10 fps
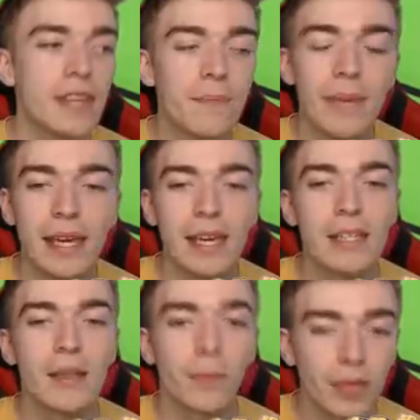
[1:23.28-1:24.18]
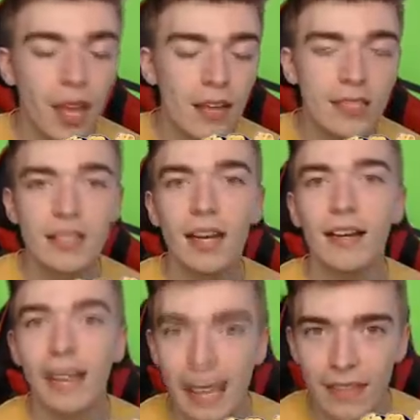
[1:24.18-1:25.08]
the Bee
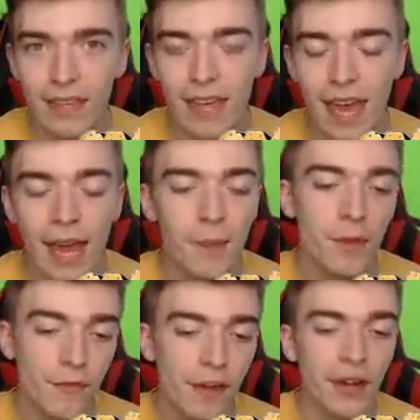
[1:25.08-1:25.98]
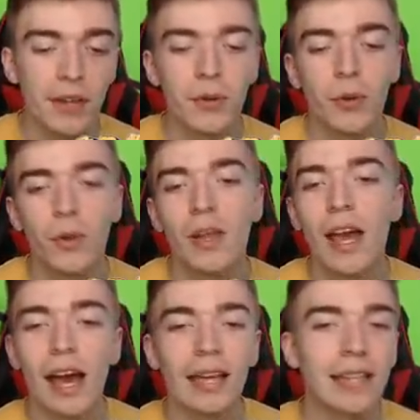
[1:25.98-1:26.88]
Blaster in the game. Very cool,
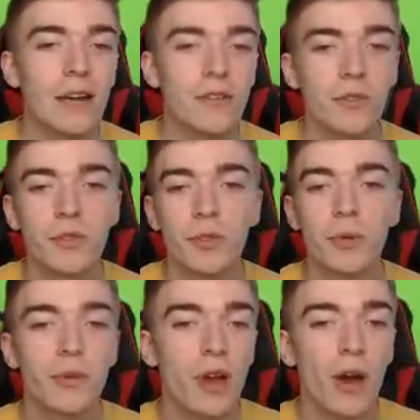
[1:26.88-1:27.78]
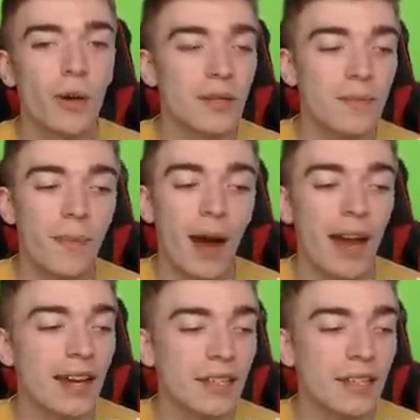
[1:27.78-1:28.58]
allows you to go and buy